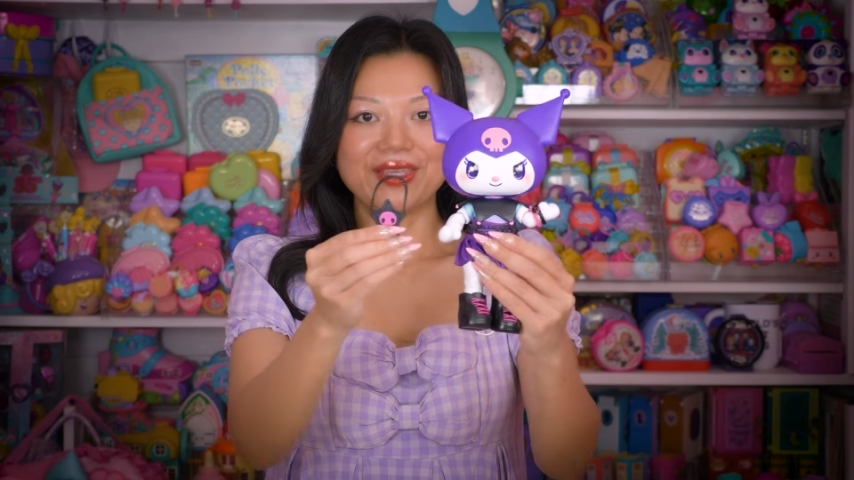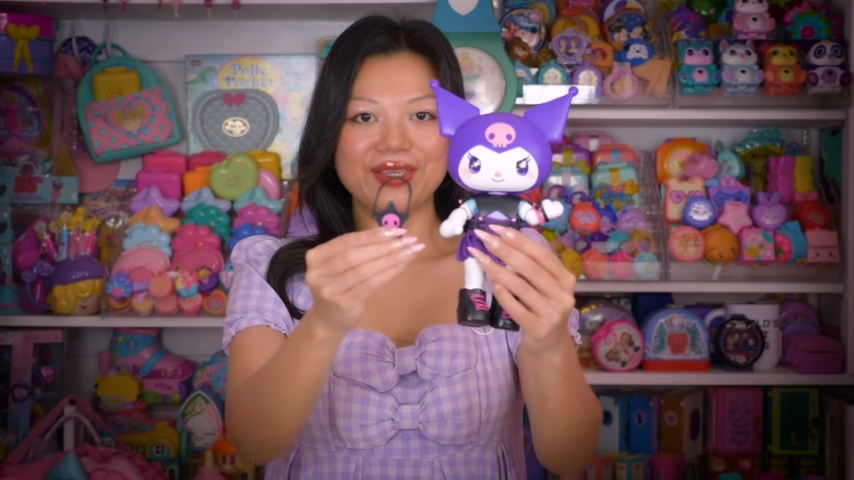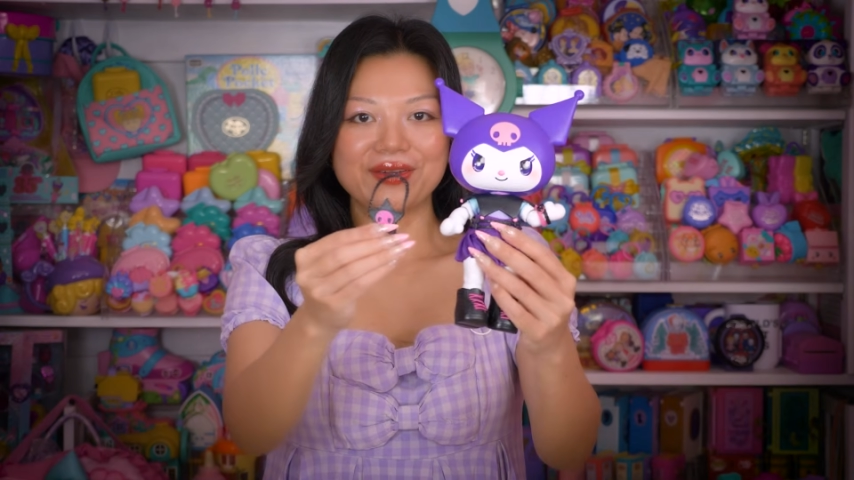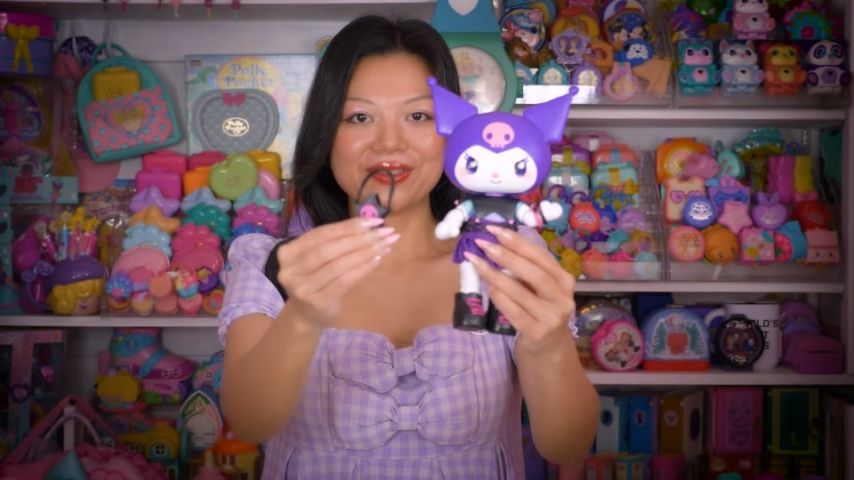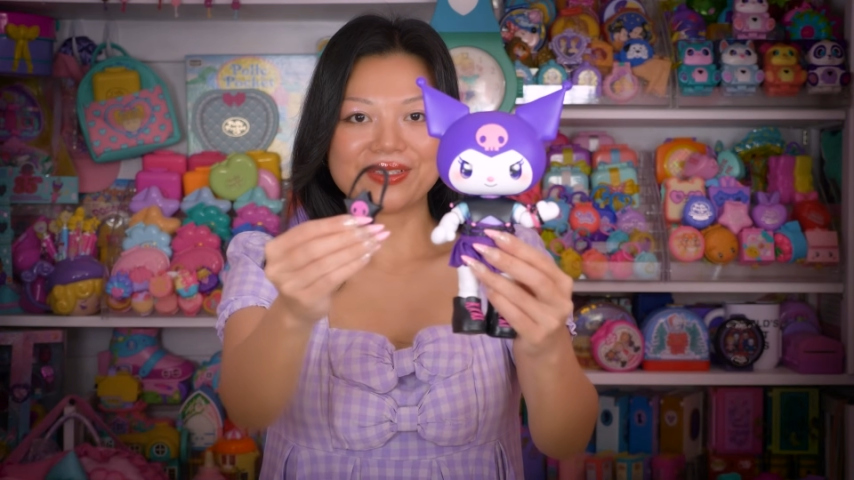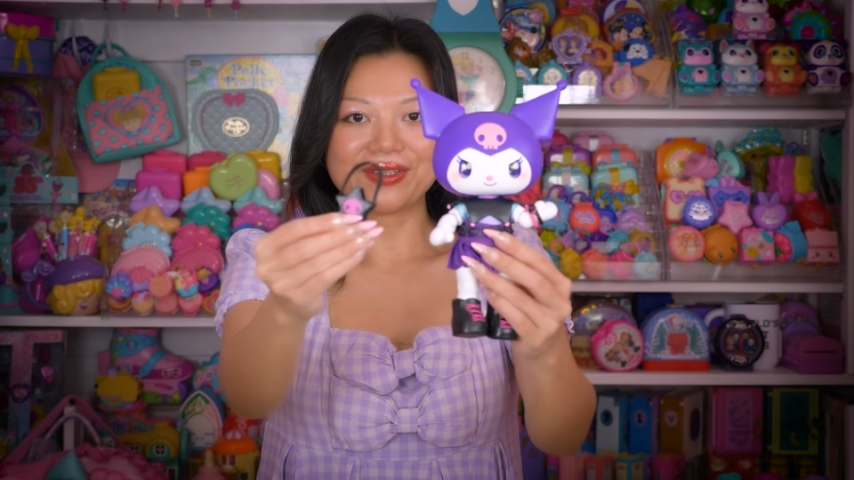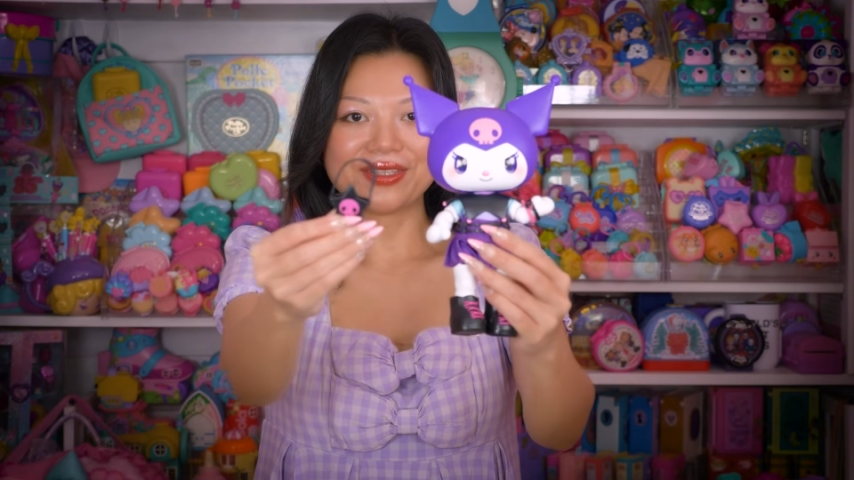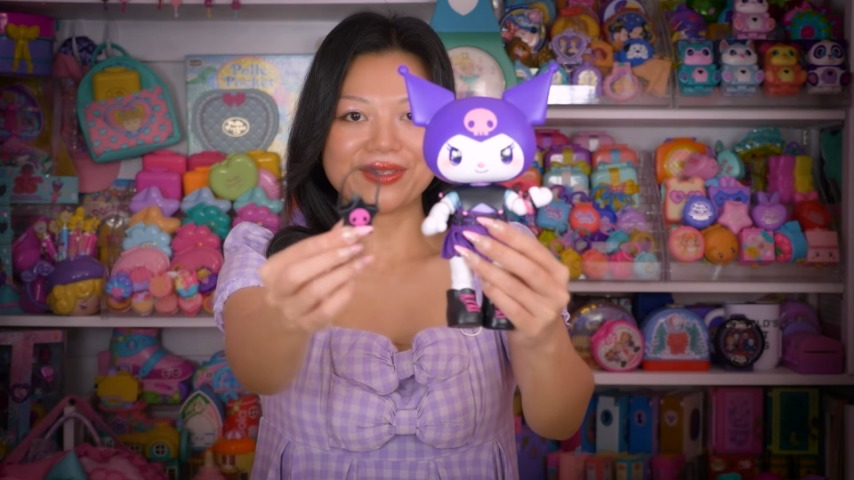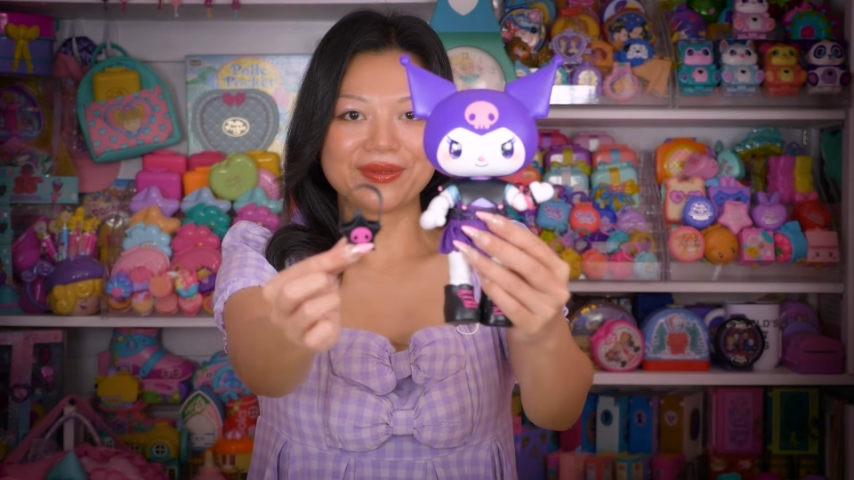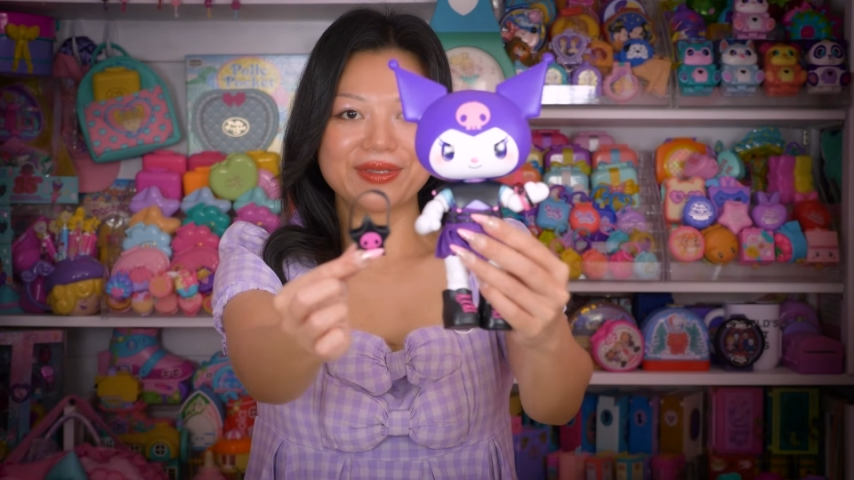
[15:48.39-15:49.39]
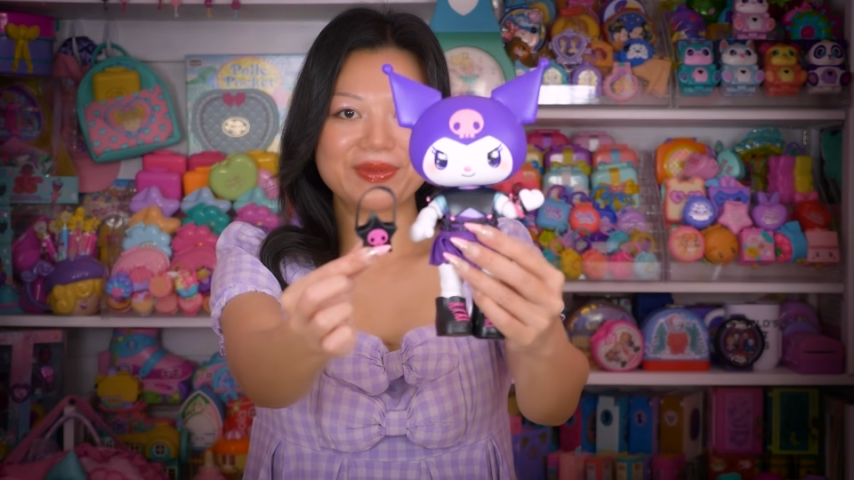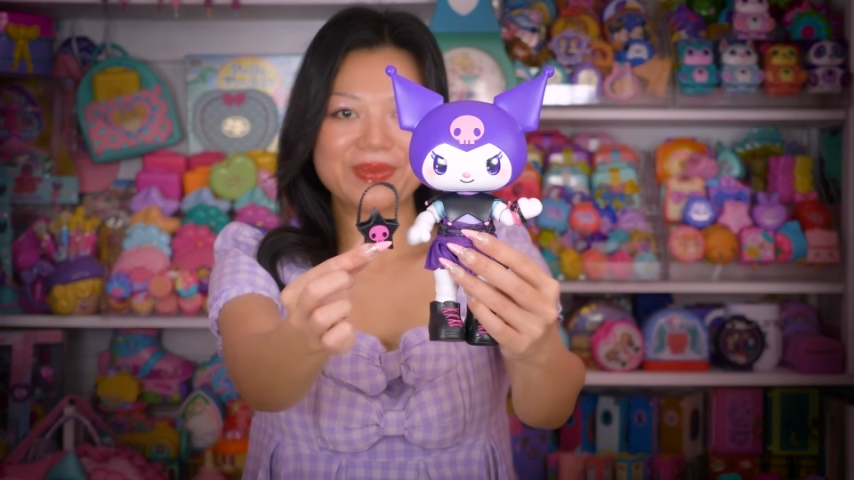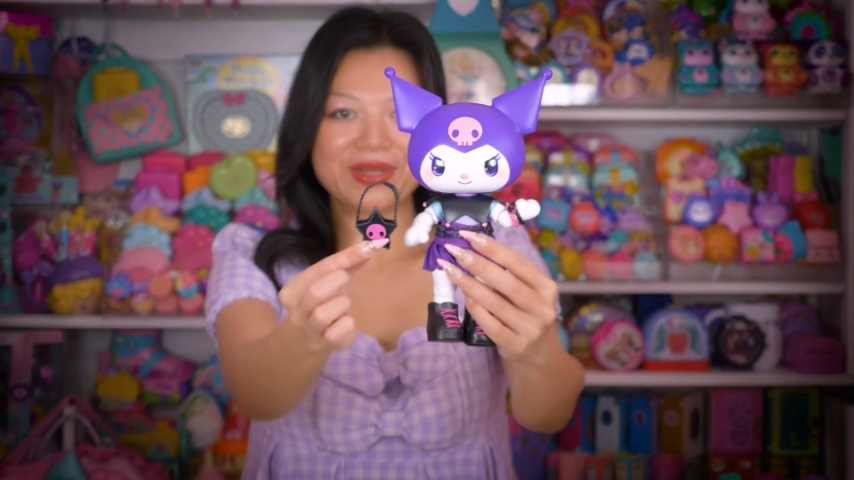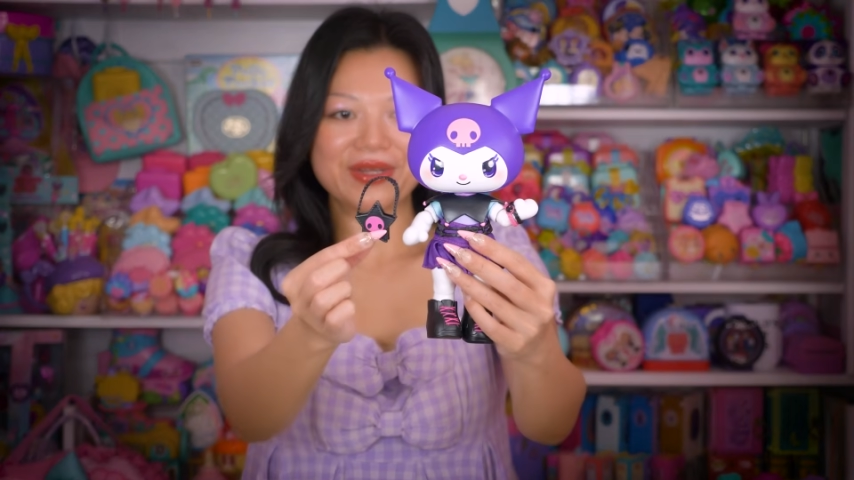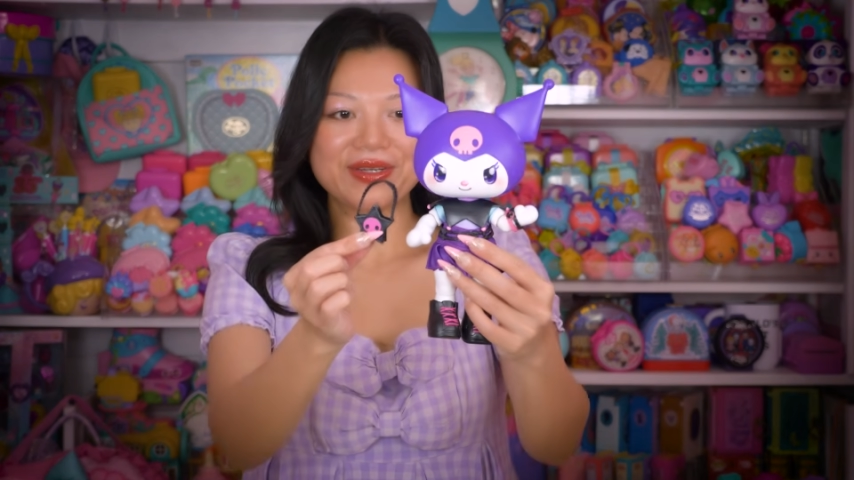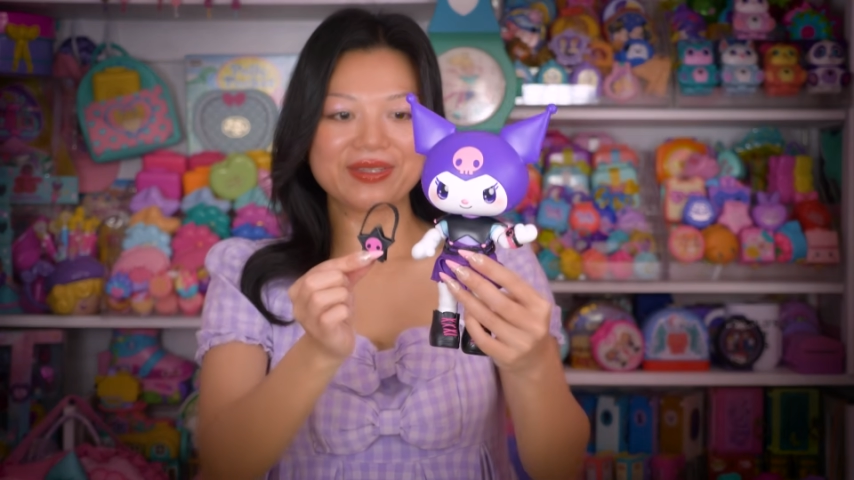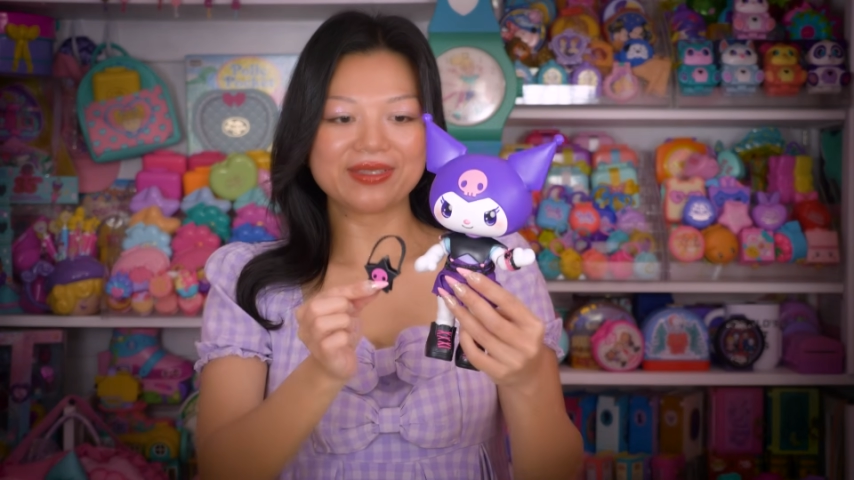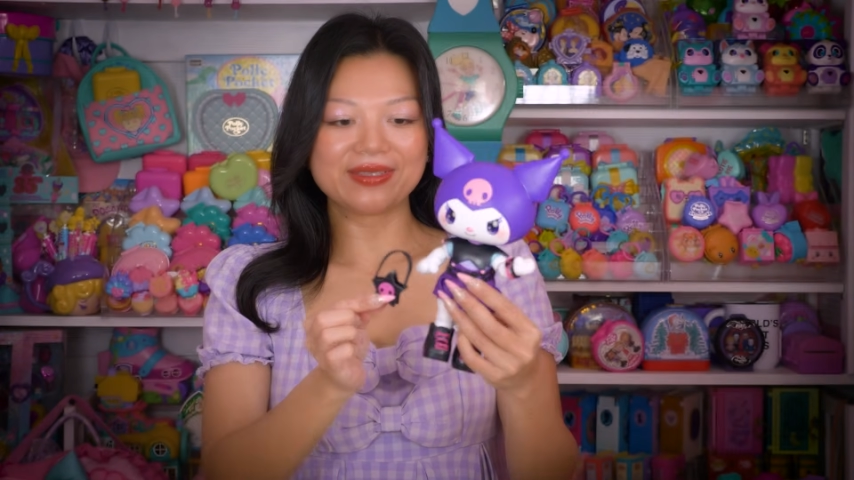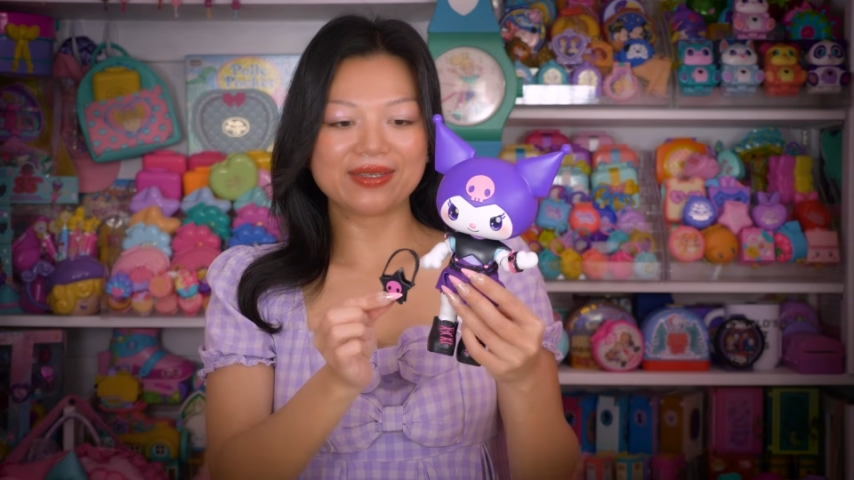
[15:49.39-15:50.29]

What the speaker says: Here is her cute little purse.